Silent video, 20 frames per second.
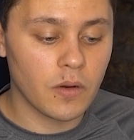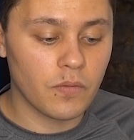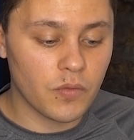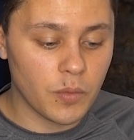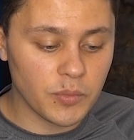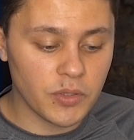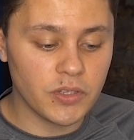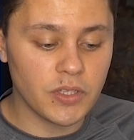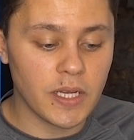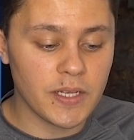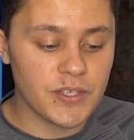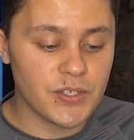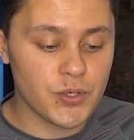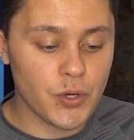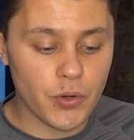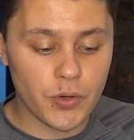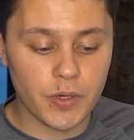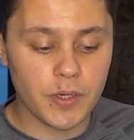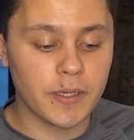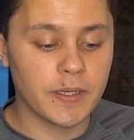from the
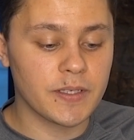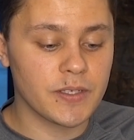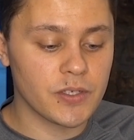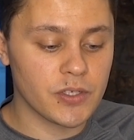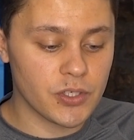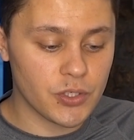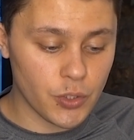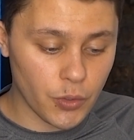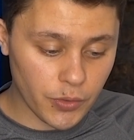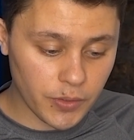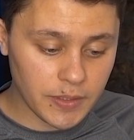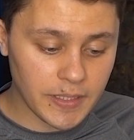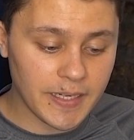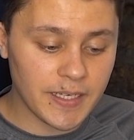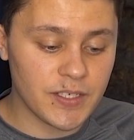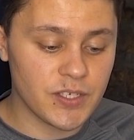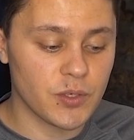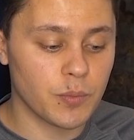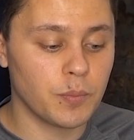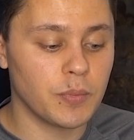
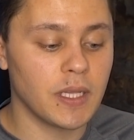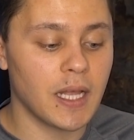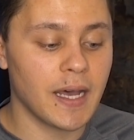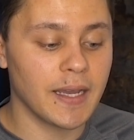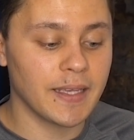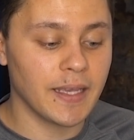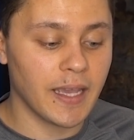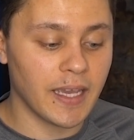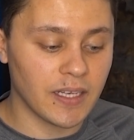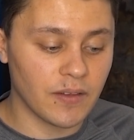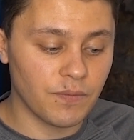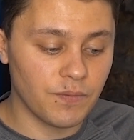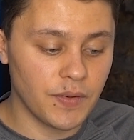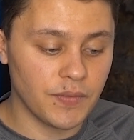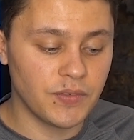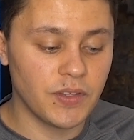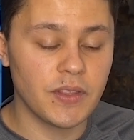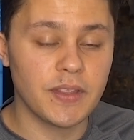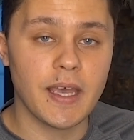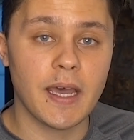non-circulating supply and
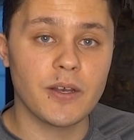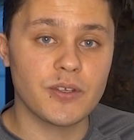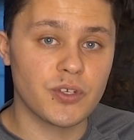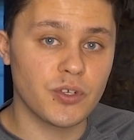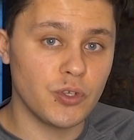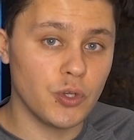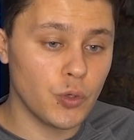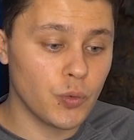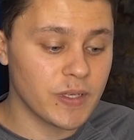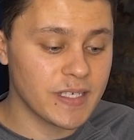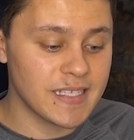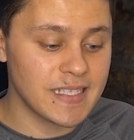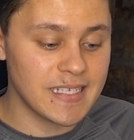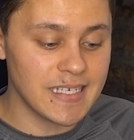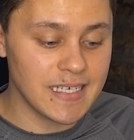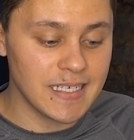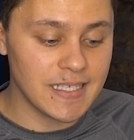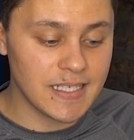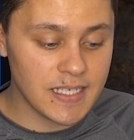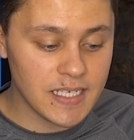50,000
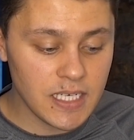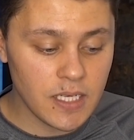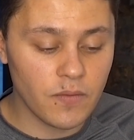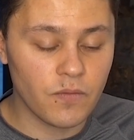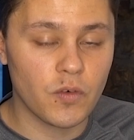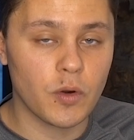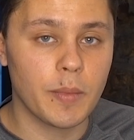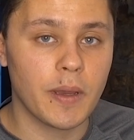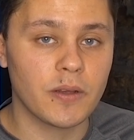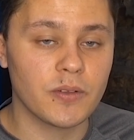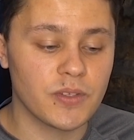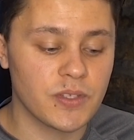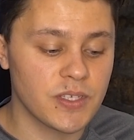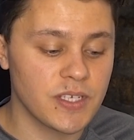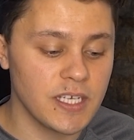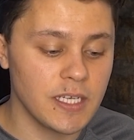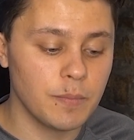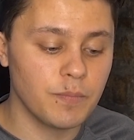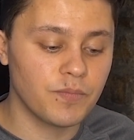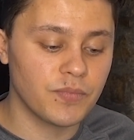USDT from our
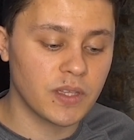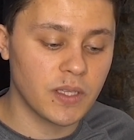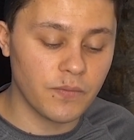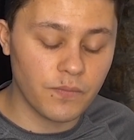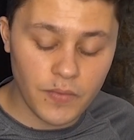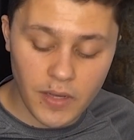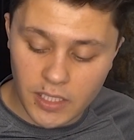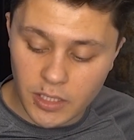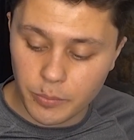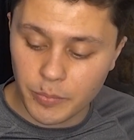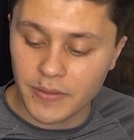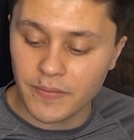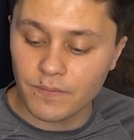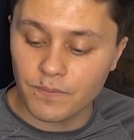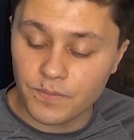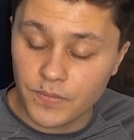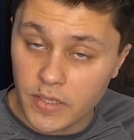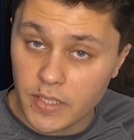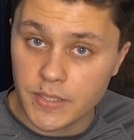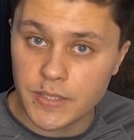team development
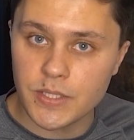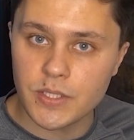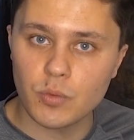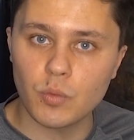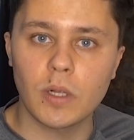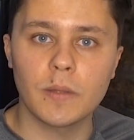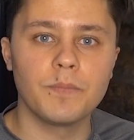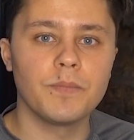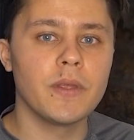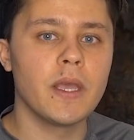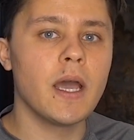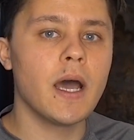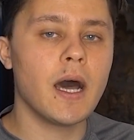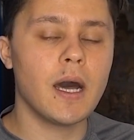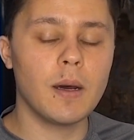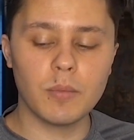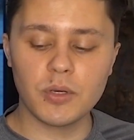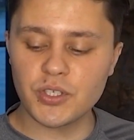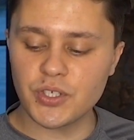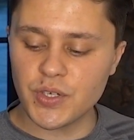funds. Well,
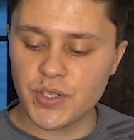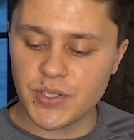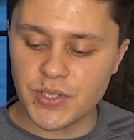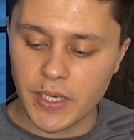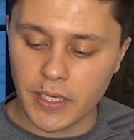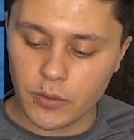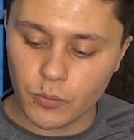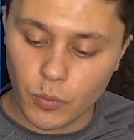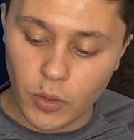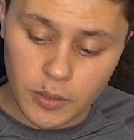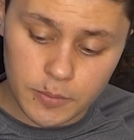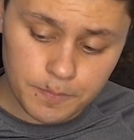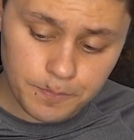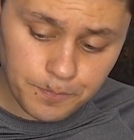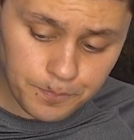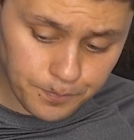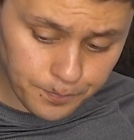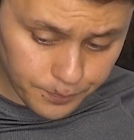how much is that? Well,